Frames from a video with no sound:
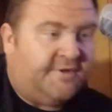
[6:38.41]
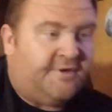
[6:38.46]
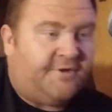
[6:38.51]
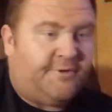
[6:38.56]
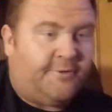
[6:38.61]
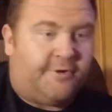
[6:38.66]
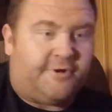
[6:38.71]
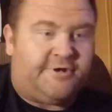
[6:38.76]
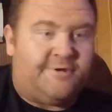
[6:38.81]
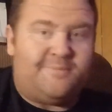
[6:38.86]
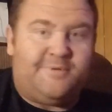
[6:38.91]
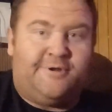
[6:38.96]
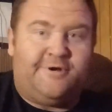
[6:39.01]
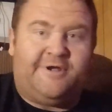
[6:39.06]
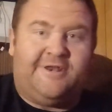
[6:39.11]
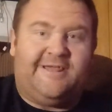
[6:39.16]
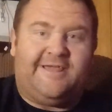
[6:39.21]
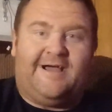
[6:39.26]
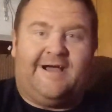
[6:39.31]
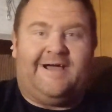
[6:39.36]
your
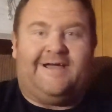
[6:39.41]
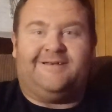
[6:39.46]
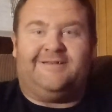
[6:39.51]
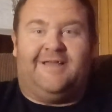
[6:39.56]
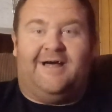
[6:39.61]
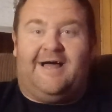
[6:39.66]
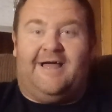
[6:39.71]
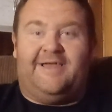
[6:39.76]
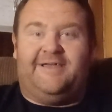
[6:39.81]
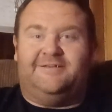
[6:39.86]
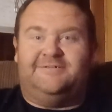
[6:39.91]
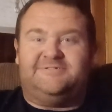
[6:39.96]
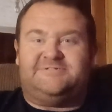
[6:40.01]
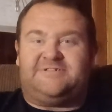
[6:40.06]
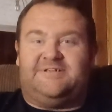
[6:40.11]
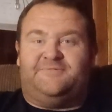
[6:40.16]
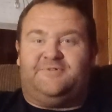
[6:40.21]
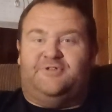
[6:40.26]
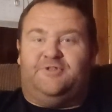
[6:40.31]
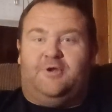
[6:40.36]
community guidelines,
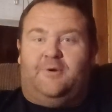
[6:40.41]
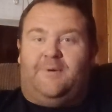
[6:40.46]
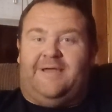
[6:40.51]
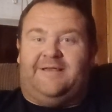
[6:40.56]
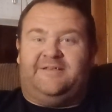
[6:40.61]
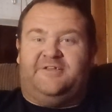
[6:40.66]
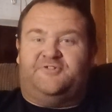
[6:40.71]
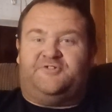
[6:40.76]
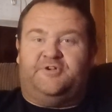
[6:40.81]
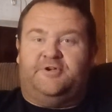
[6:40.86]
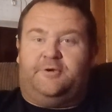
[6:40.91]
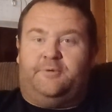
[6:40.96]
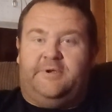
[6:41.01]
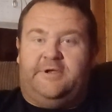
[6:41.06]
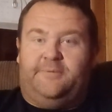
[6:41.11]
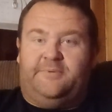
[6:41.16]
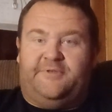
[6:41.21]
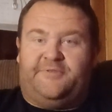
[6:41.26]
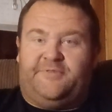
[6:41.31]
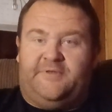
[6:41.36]
even though I
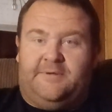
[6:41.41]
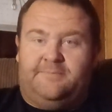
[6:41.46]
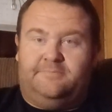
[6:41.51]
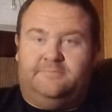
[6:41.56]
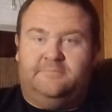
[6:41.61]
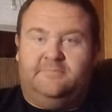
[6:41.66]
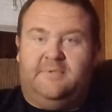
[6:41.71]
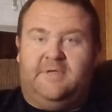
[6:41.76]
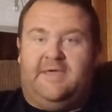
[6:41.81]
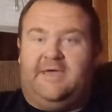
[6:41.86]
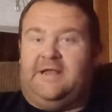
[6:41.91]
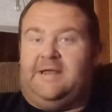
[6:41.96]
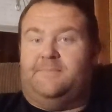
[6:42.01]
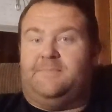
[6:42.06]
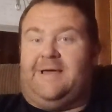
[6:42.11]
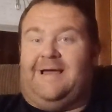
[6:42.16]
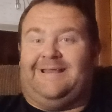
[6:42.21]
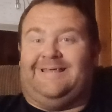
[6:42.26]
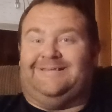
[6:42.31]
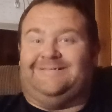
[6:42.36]
disagree with them, and I'm
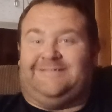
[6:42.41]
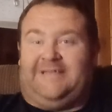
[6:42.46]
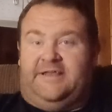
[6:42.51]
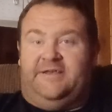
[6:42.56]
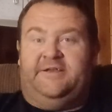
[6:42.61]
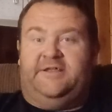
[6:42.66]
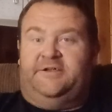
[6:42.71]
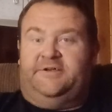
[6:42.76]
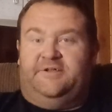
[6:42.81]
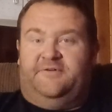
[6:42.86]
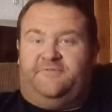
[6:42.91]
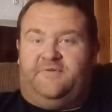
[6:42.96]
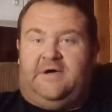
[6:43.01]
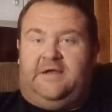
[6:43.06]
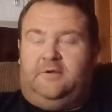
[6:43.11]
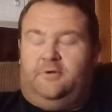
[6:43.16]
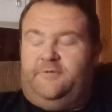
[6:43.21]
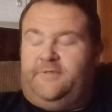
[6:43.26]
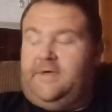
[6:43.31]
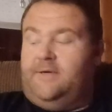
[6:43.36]
not intending to
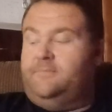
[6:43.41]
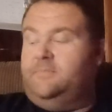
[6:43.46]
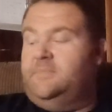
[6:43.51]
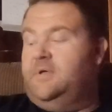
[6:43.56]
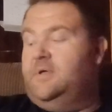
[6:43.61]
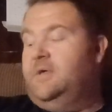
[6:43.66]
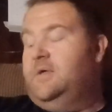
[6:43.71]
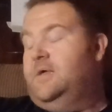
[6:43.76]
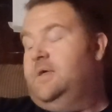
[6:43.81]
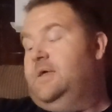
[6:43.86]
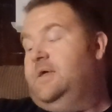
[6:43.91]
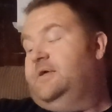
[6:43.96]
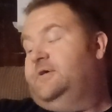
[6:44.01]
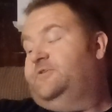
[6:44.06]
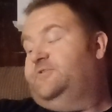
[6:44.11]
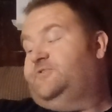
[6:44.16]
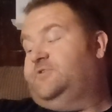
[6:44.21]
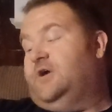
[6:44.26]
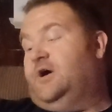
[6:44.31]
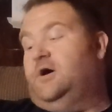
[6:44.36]
follow them.
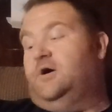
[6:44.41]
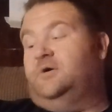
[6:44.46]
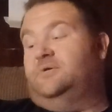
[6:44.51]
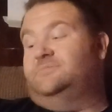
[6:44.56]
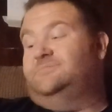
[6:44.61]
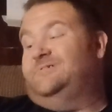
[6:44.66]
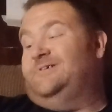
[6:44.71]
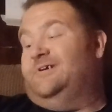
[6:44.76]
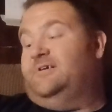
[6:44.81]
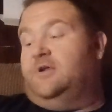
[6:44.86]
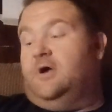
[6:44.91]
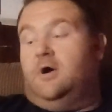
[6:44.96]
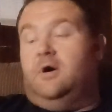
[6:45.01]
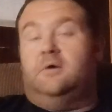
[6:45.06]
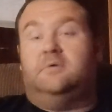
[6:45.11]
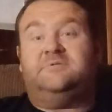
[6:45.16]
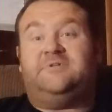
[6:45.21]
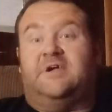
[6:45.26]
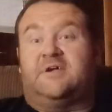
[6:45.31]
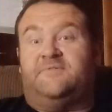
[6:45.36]
So, you
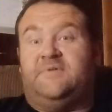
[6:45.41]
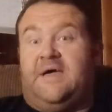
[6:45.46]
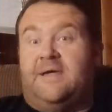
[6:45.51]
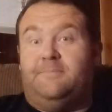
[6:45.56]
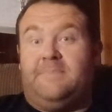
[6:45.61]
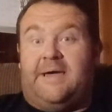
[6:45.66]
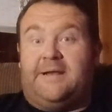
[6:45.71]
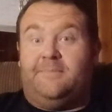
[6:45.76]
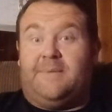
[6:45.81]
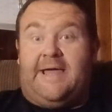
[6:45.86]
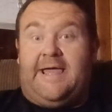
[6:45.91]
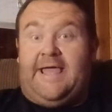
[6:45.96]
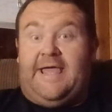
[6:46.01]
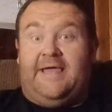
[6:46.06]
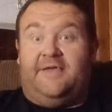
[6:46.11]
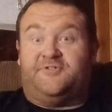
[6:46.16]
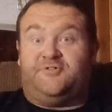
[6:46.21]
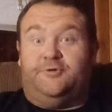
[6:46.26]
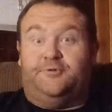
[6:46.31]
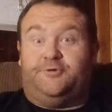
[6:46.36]
know, take a flying bite of my
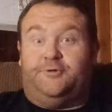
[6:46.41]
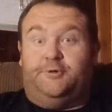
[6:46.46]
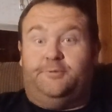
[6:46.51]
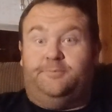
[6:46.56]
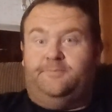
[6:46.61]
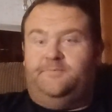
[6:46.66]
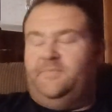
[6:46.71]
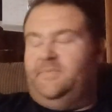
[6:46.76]
ass, YouTube.